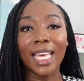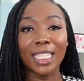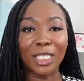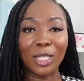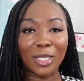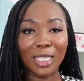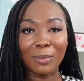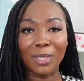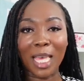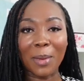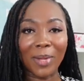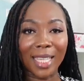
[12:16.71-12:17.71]
and see you same
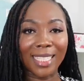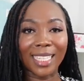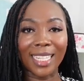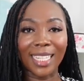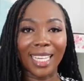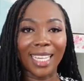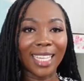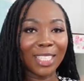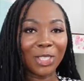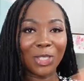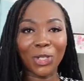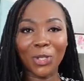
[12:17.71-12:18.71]
time next Sunday.
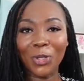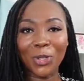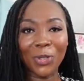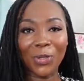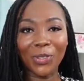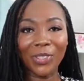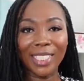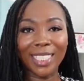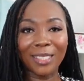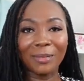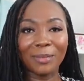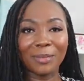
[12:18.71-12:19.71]
Tschüss.